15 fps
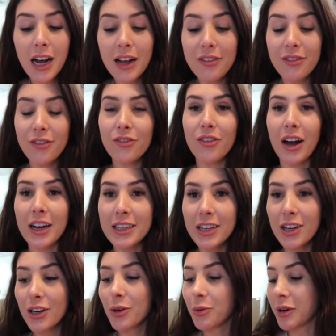I finally
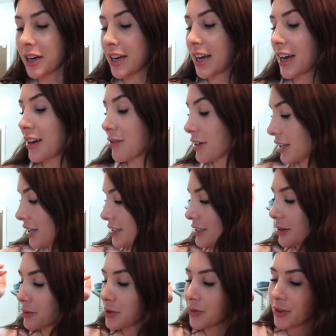got it working. I realized
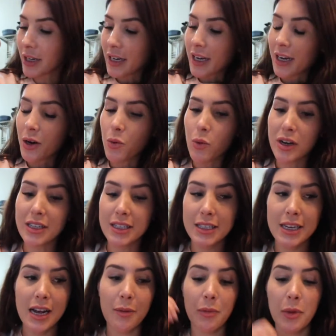I was forgetting one
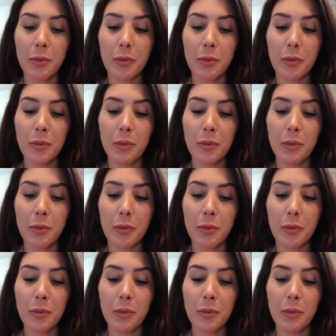step.